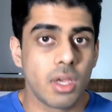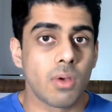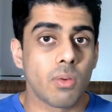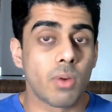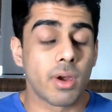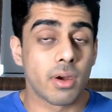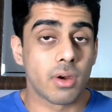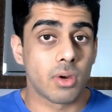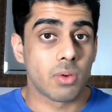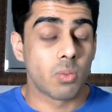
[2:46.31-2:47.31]

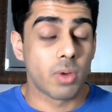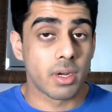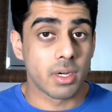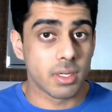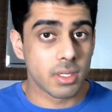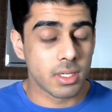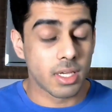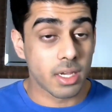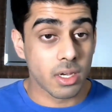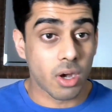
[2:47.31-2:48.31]
where when
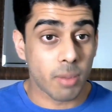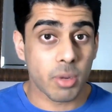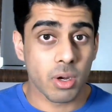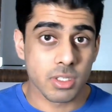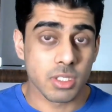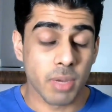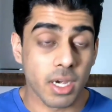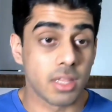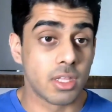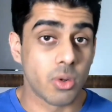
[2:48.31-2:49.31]
Ging got punched by
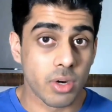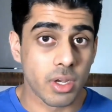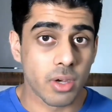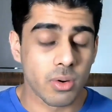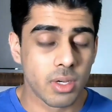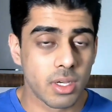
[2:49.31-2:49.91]
Leorio,